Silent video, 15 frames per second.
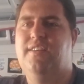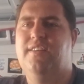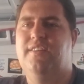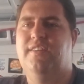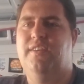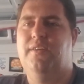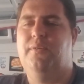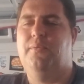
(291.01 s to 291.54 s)

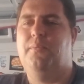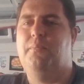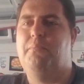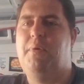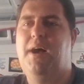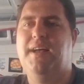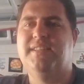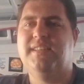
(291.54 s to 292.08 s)
you know
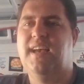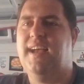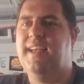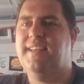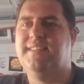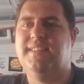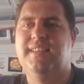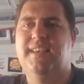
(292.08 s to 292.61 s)
Mos
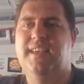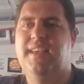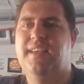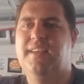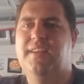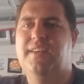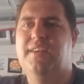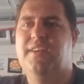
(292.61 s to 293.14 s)
Eisley
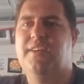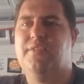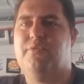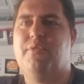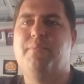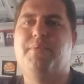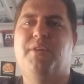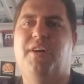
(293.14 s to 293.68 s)

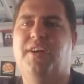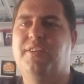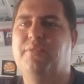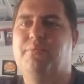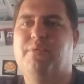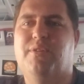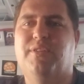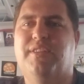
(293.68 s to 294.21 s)
criminal
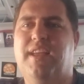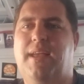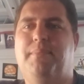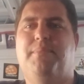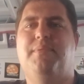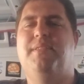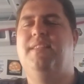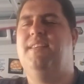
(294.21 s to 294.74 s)
underworld type.
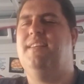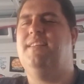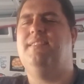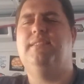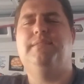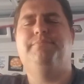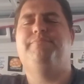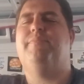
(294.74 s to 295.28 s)

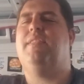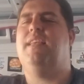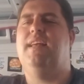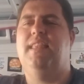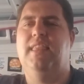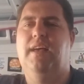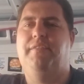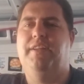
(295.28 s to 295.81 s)

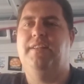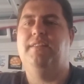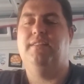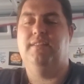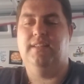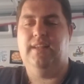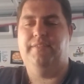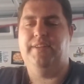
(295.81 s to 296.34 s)
Love it,
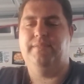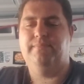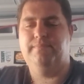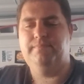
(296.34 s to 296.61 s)
love it.